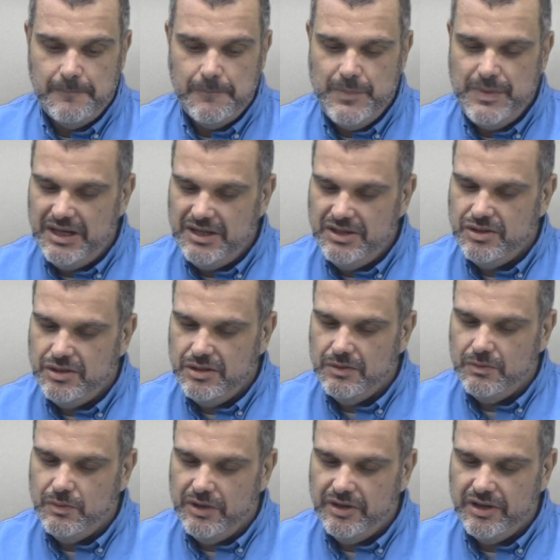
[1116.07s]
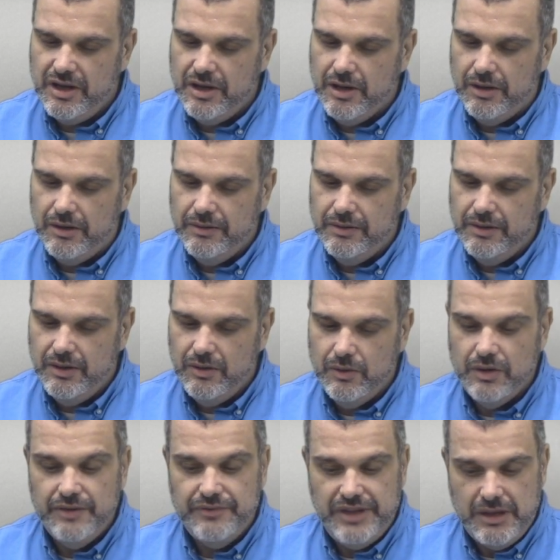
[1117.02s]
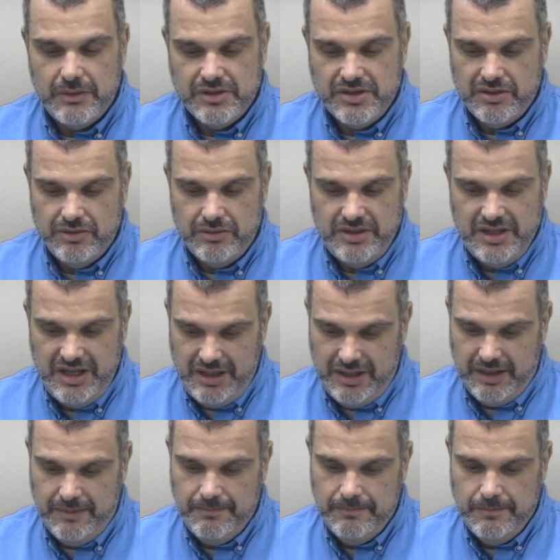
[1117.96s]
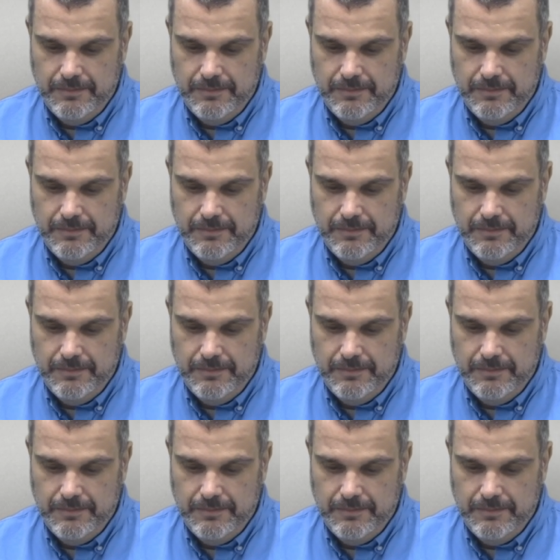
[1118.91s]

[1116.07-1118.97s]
not sure where to go or if they were still needed.